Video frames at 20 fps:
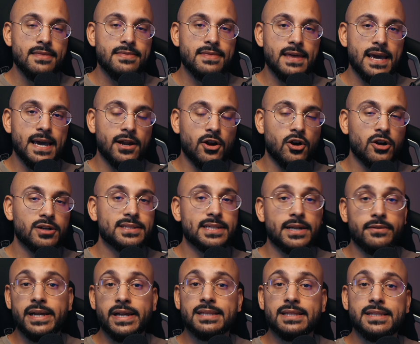that are
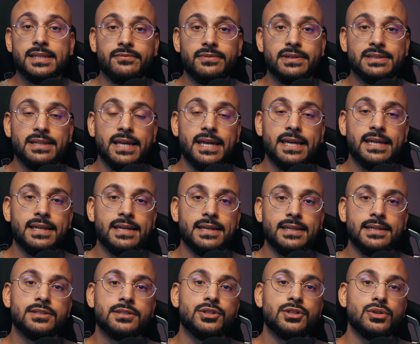directly
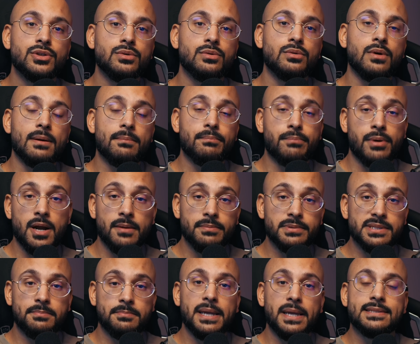related to
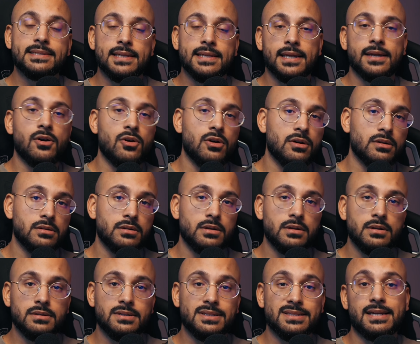proper spacing on
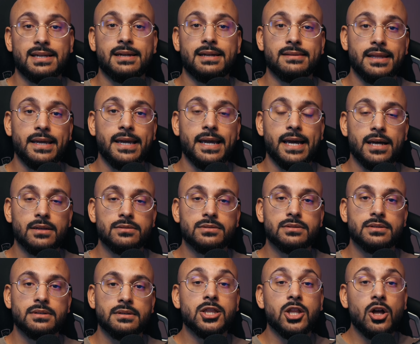design
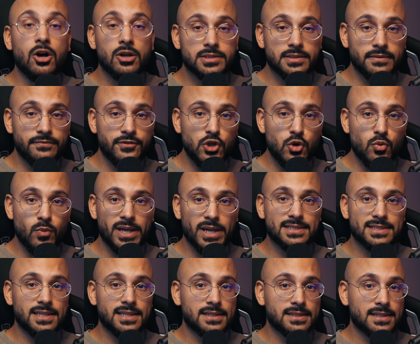layouts.
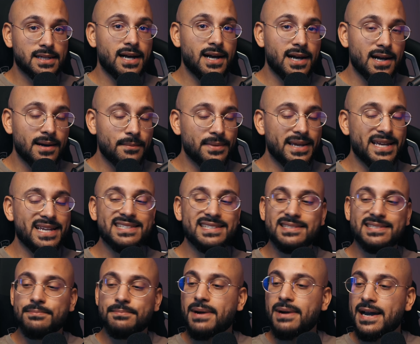Lawsofux.com
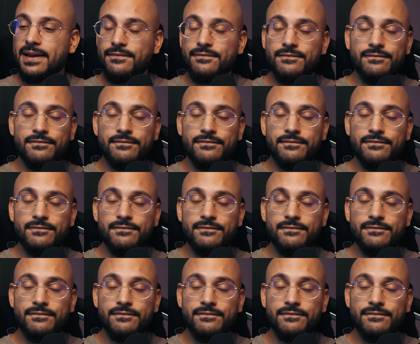is my